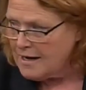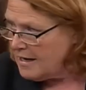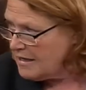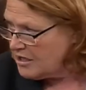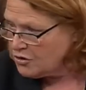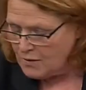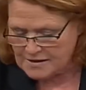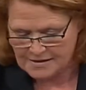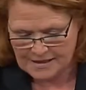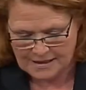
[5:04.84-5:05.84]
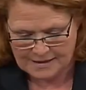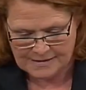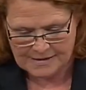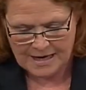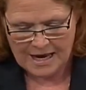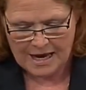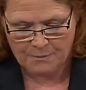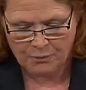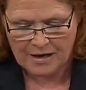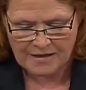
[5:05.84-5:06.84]
in the Twin Cities
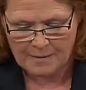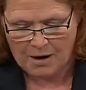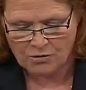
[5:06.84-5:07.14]
and bring them